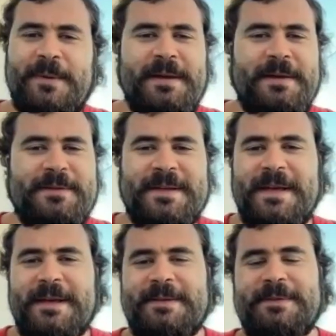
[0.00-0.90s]

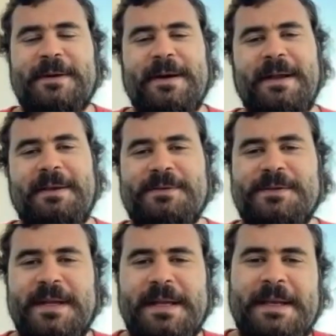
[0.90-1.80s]
amazing. Yes, I
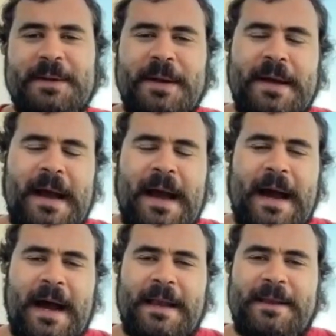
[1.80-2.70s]
understand.
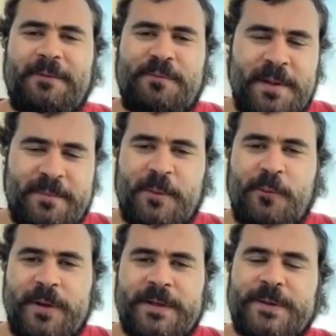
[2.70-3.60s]
And if
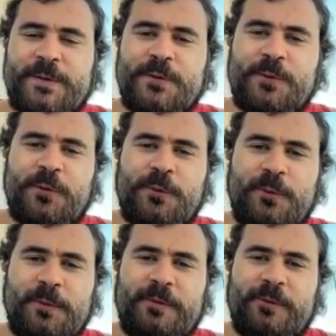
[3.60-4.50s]
people wish
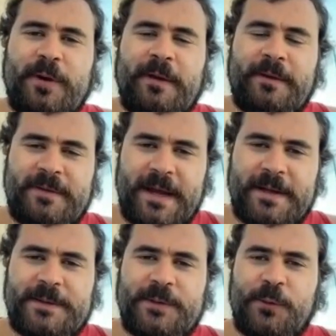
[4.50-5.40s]
to
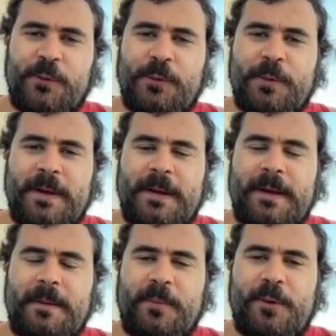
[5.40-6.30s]
contact you
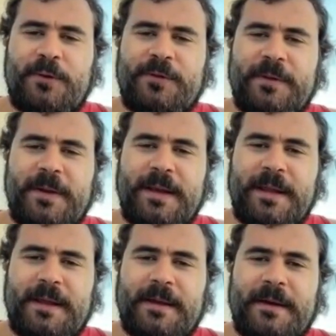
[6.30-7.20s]

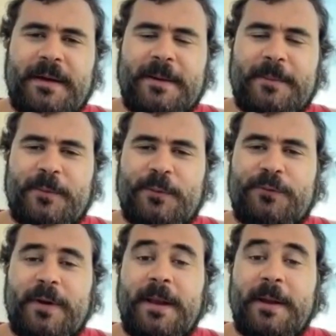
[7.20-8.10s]
personally,
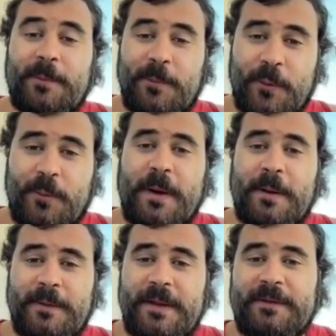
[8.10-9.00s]
to find out more
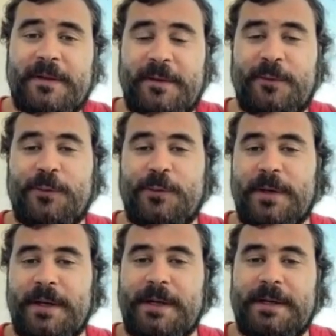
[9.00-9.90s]
about this and
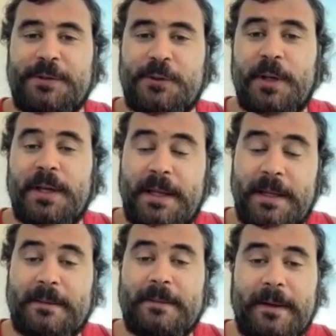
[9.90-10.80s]
to join
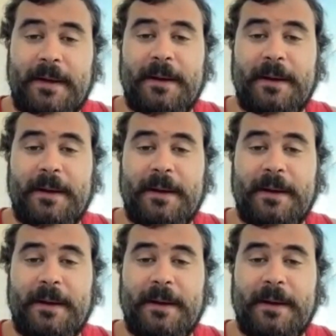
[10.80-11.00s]
in